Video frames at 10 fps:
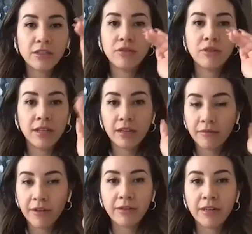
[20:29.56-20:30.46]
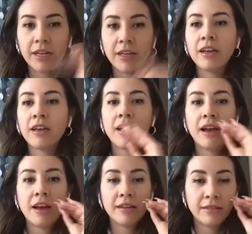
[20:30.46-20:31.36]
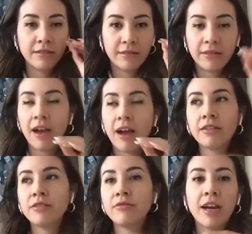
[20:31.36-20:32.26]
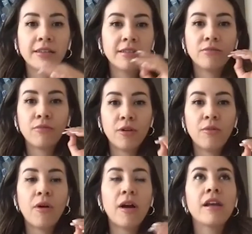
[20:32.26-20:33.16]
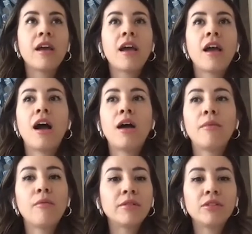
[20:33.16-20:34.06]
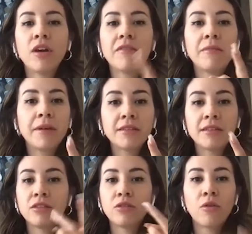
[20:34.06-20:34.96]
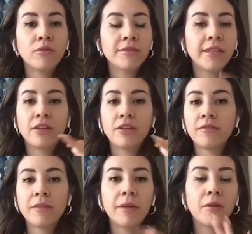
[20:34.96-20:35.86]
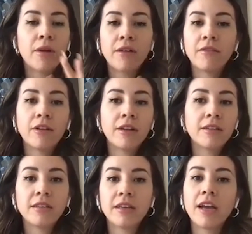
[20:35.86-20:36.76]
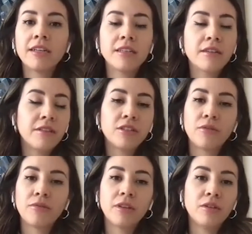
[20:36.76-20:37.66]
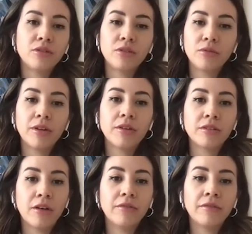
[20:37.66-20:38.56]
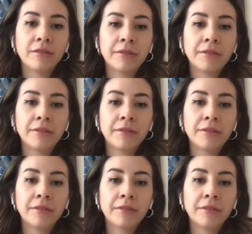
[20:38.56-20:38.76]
it's like very how to do taxes 101. But once you have a business, you're wholesaling, you're flipping, whatever it is, like I definitely don't think you should do it yourself.